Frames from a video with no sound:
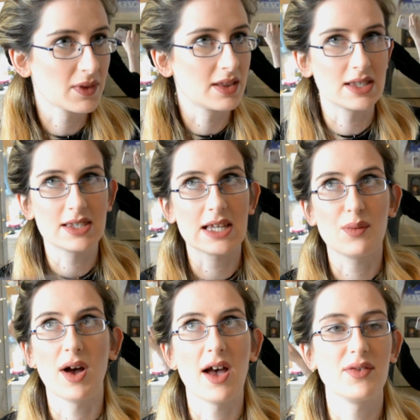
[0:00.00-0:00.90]
see
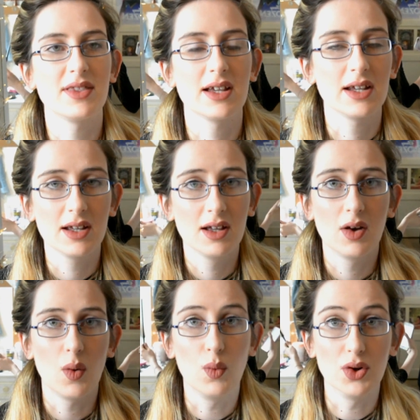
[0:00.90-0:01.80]
whatever they
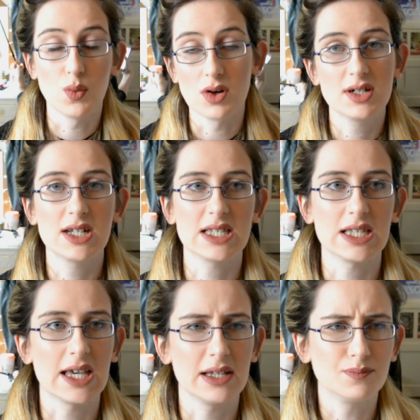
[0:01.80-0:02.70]
would want to
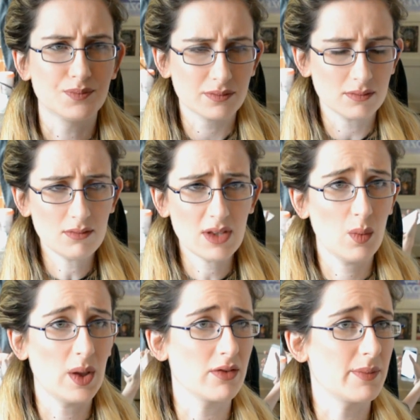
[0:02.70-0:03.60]
see.
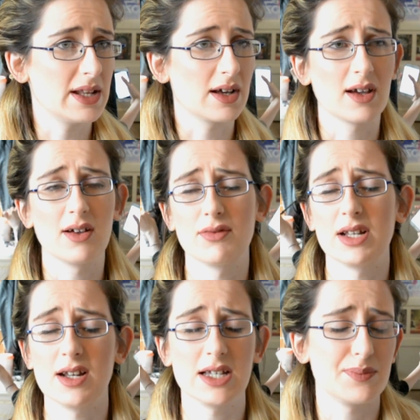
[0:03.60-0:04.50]
Whether it be like a really
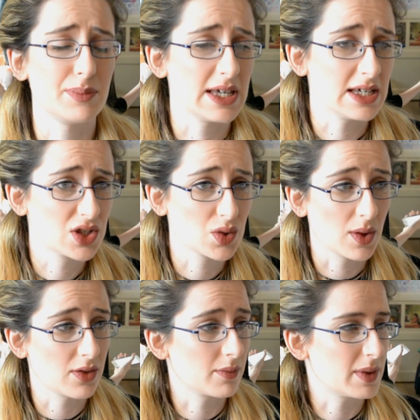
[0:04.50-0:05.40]
nice beach,
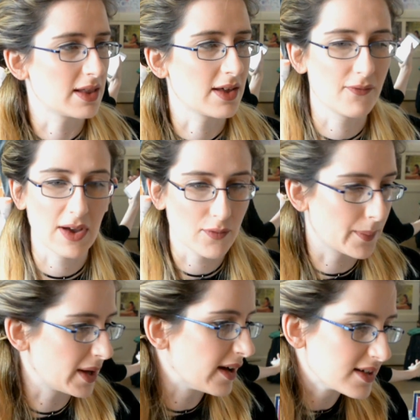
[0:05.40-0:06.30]
whether it be their favourite
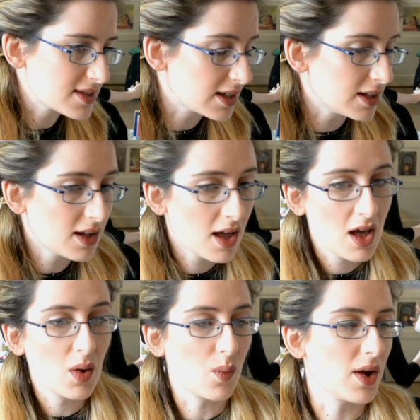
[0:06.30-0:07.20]
person,
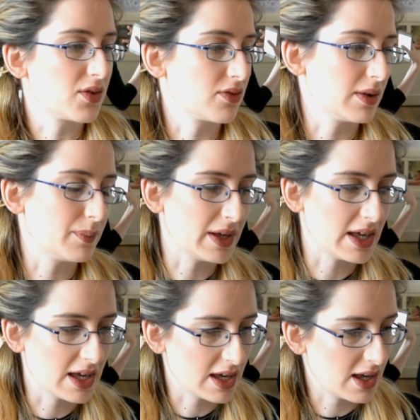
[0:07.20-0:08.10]
whether it
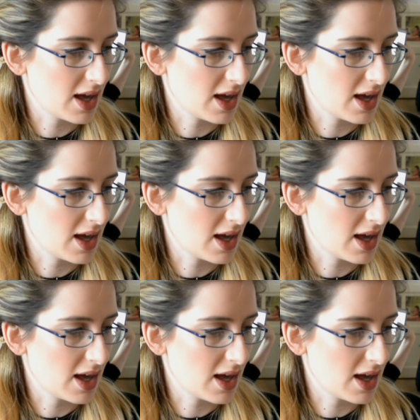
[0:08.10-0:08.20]
be